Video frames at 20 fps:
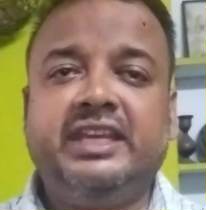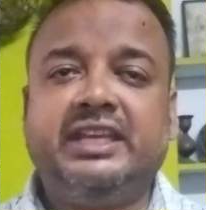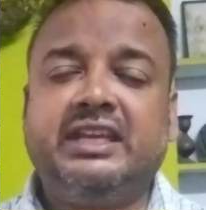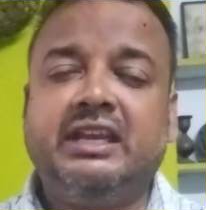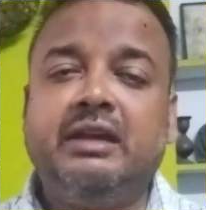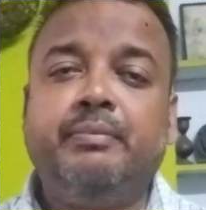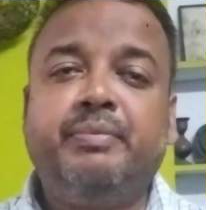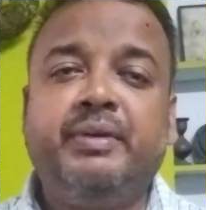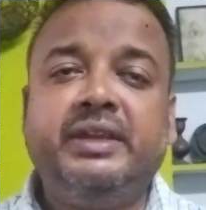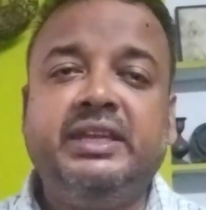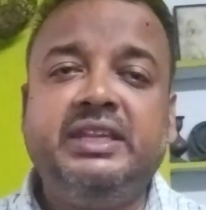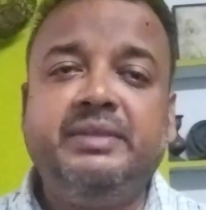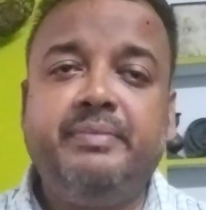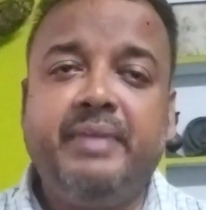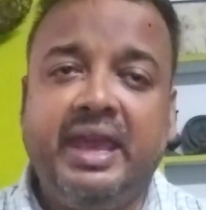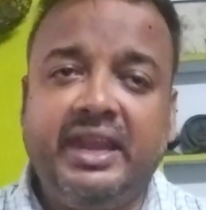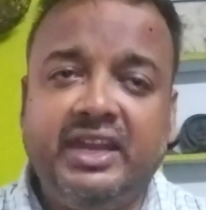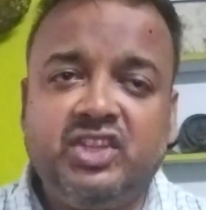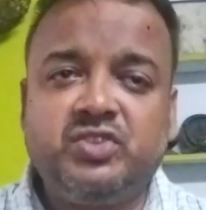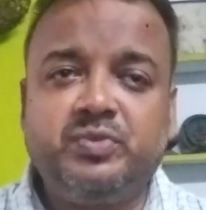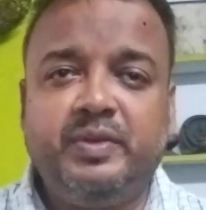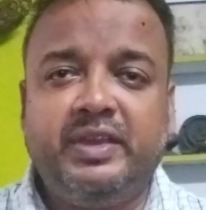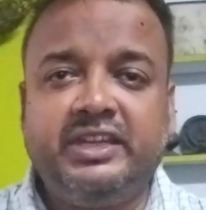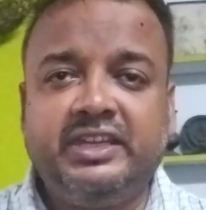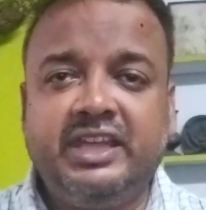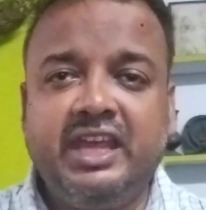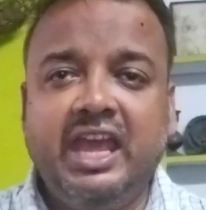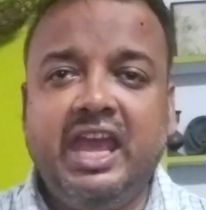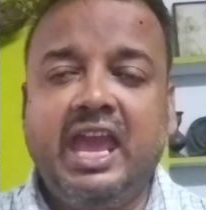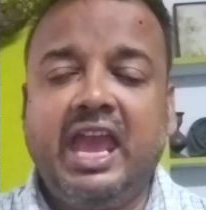a company
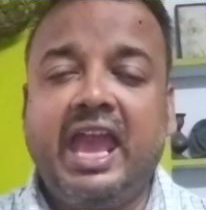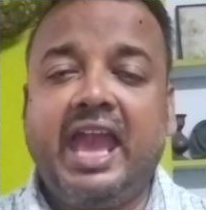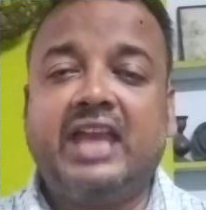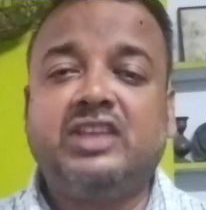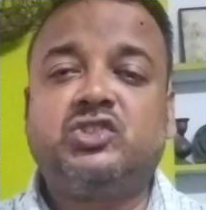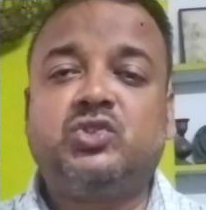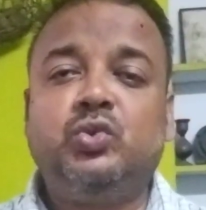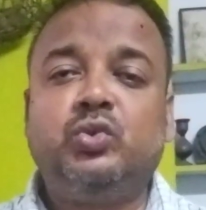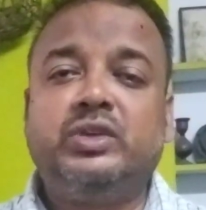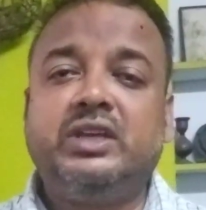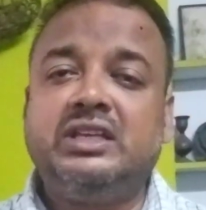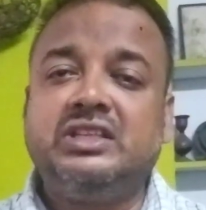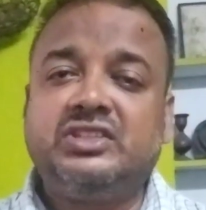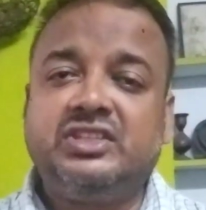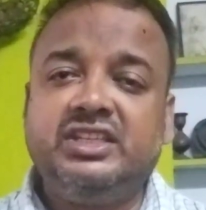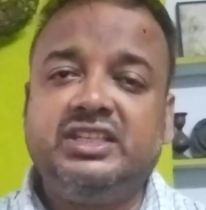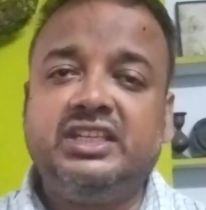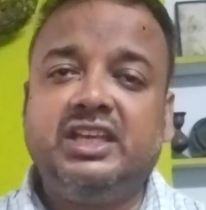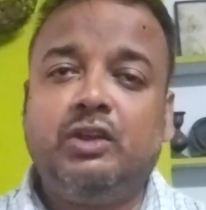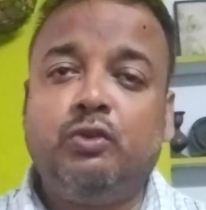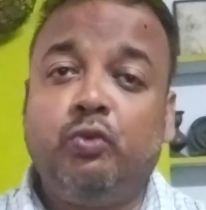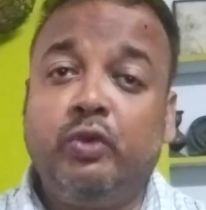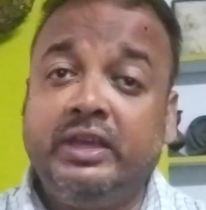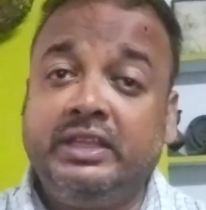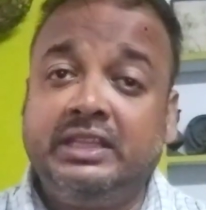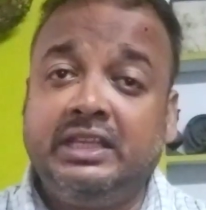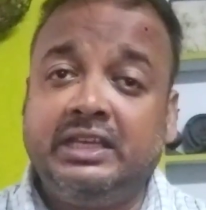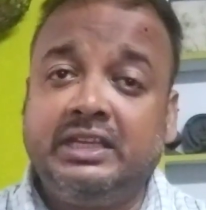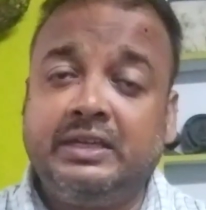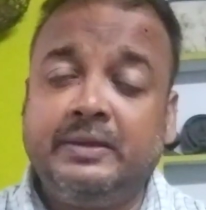management has to consider
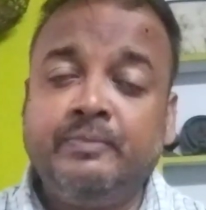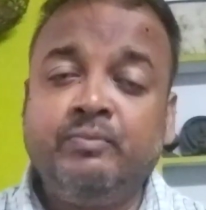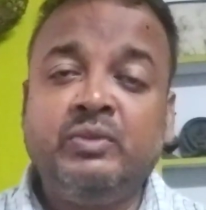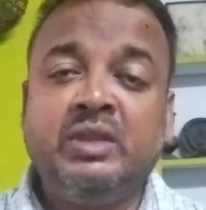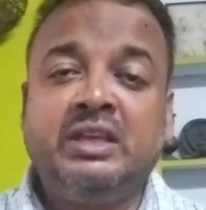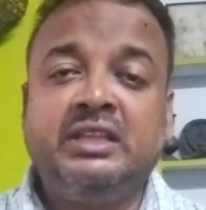whether